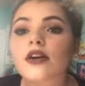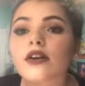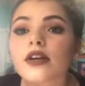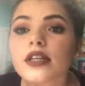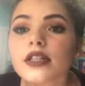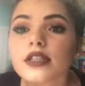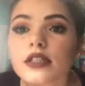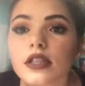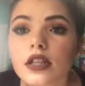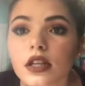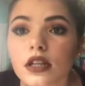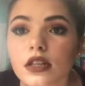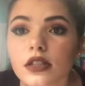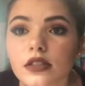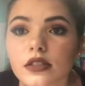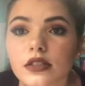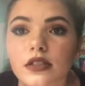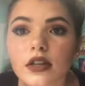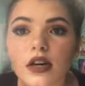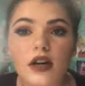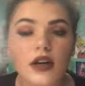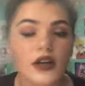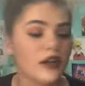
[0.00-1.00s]
is
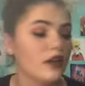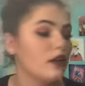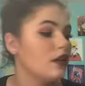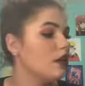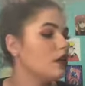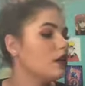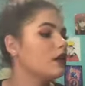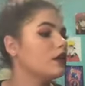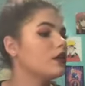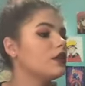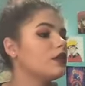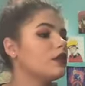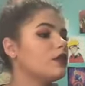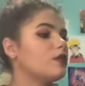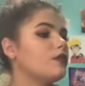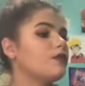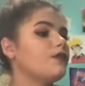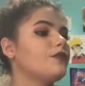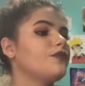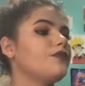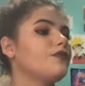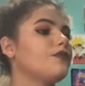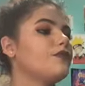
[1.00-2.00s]
done.
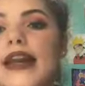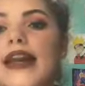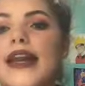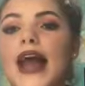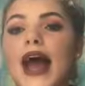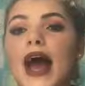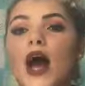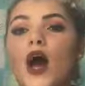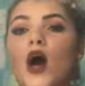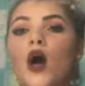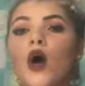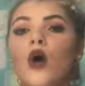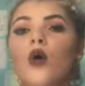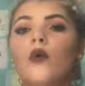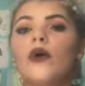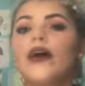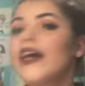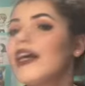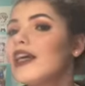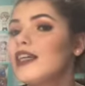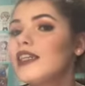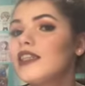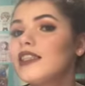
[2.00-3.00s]
Now
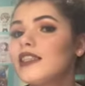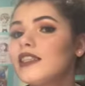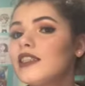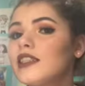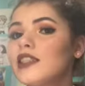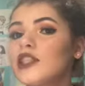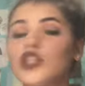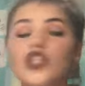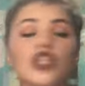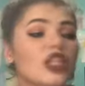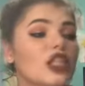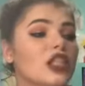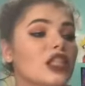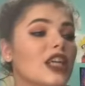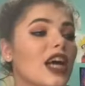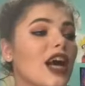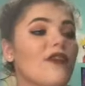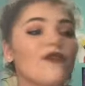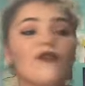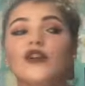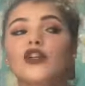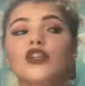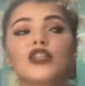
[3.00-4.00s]
it's just
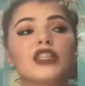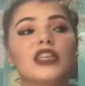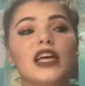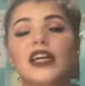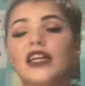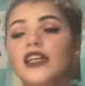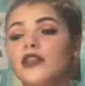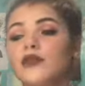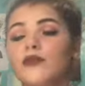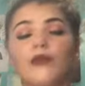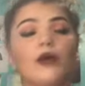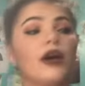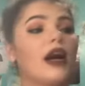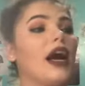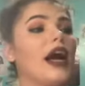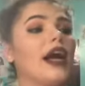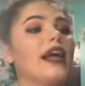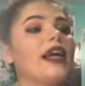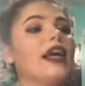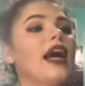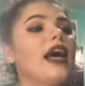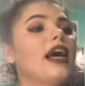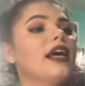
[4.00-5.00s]
time for setting spray, I
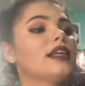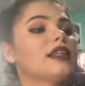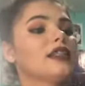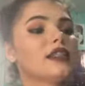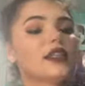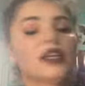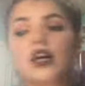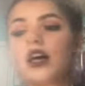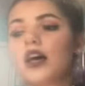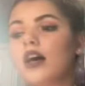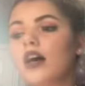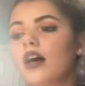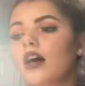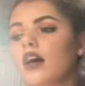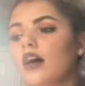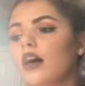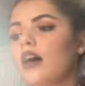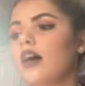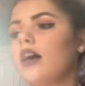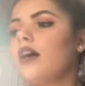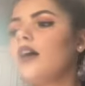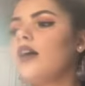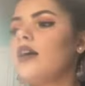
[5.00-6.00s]
guess.
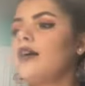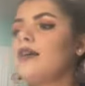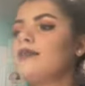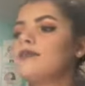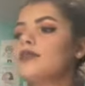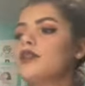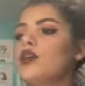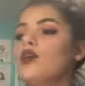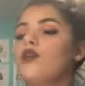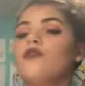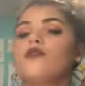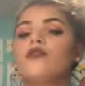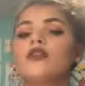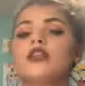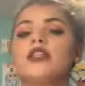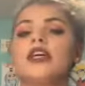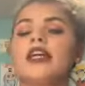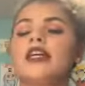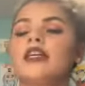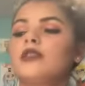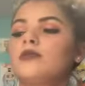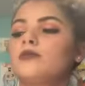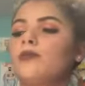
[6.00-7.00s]
Um, so for
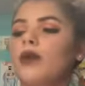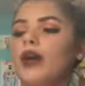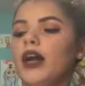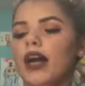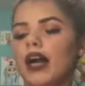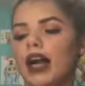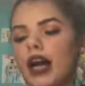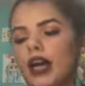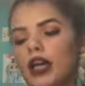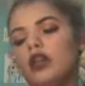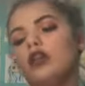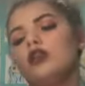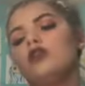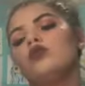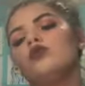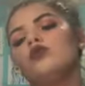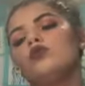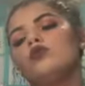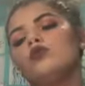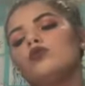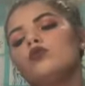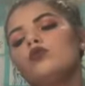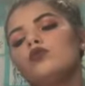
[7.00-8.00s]
setting spray, I
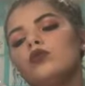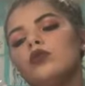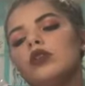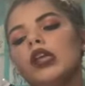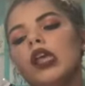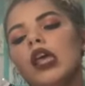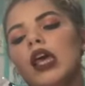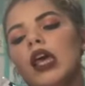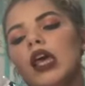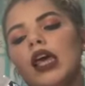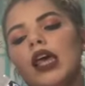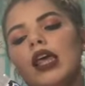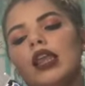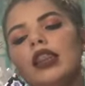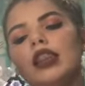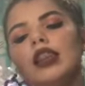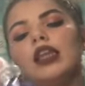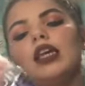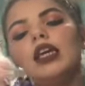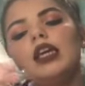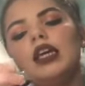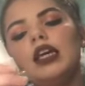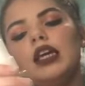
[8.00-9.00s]
use
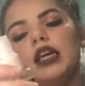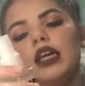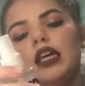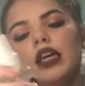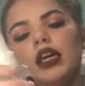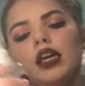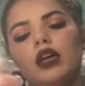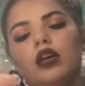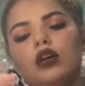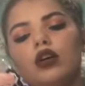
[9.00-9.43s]
the